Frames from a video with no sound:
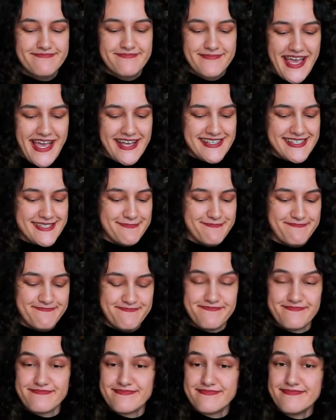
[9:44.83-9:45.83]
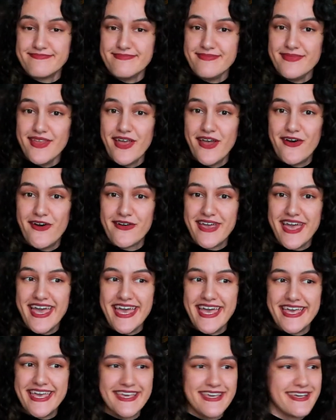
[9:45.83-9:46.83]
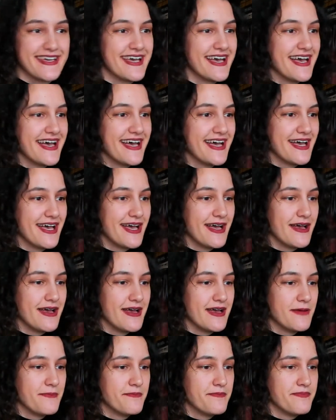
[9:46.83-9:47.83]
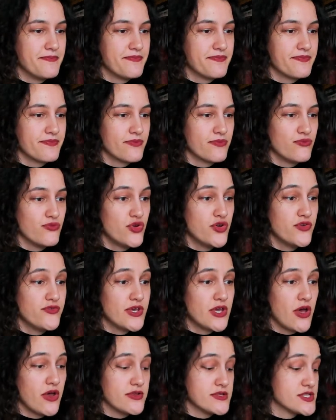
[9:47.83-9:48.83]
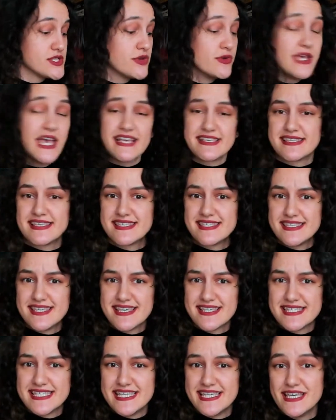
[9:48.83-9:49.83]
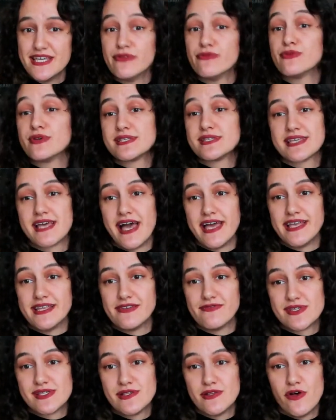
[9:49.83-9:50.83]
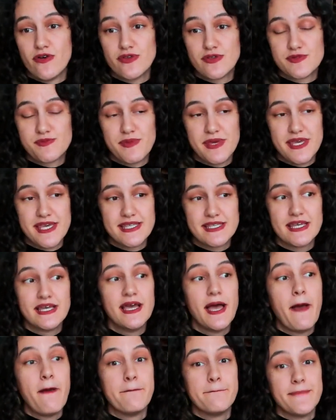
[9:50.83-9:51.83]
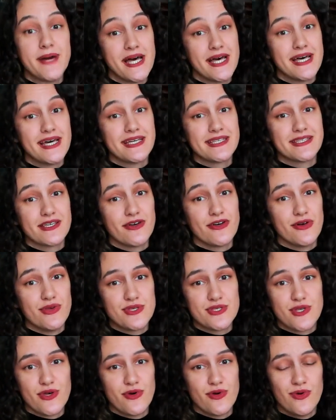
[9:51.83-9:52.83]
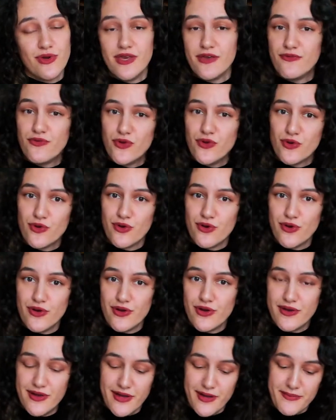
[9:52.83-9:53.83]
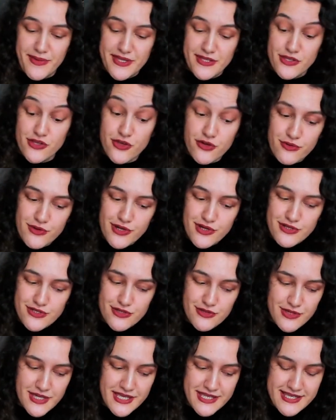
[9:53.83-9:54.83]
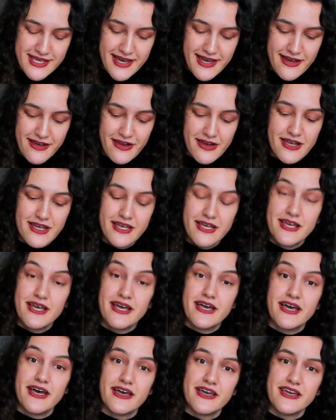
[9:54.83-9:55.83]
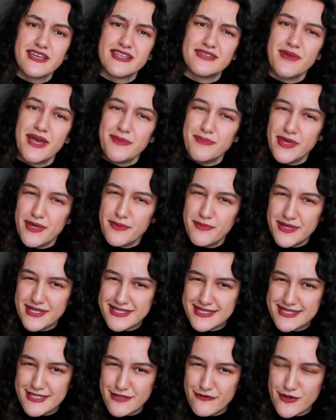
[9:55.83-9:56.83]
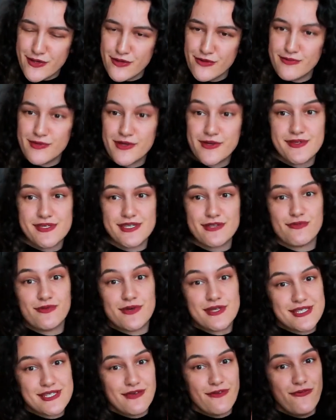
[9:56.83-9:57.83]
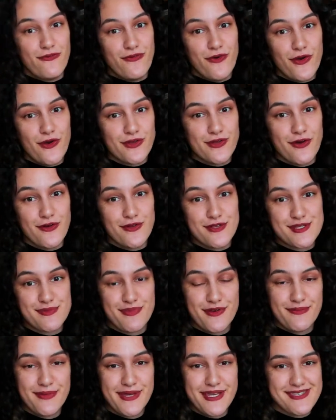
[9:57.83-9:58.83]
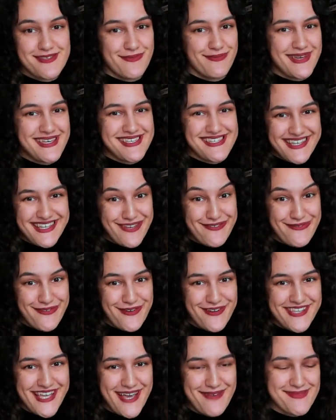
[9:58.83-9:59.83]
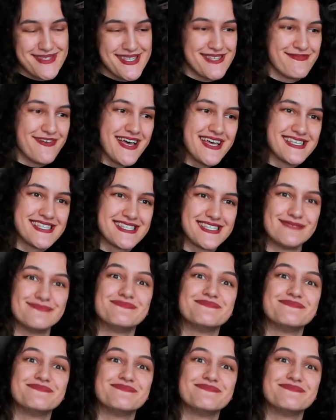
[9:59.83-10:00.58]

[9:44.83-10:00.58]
Nice. Okay, moving on. So yes, 60 was kind of a slow speed, but also if you're a bit newer to guitar, it may be a bit difficult because it was 4 notes per beat, so basically 4 times as fast.